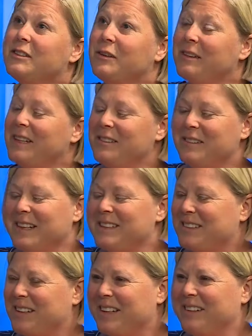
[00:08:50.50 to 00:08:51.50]
No, I don't think
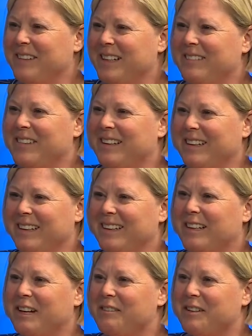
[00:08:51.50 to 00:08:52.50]
so. I think we've uh,
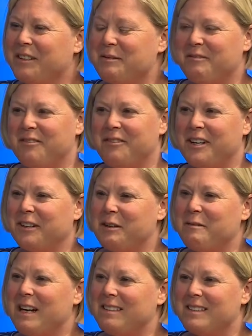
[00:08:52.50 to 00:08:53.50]
covered it fairly
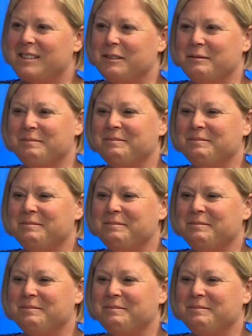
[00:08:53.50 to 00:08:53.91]
well. So. Well, I